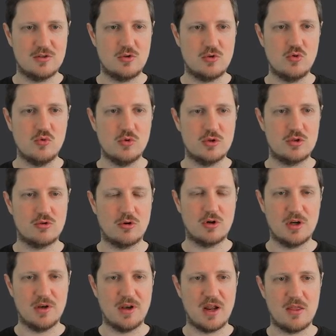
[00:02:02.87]
to
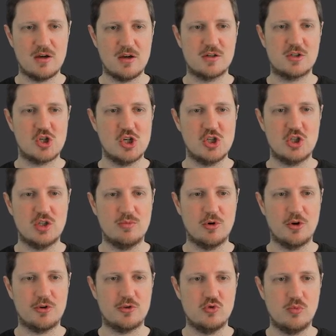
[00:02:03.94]
draw another
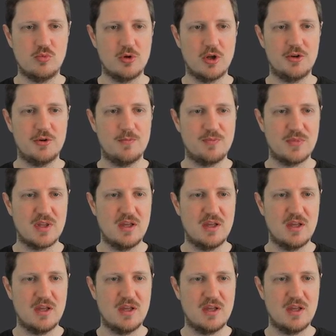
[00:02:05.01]
ggplot2 plot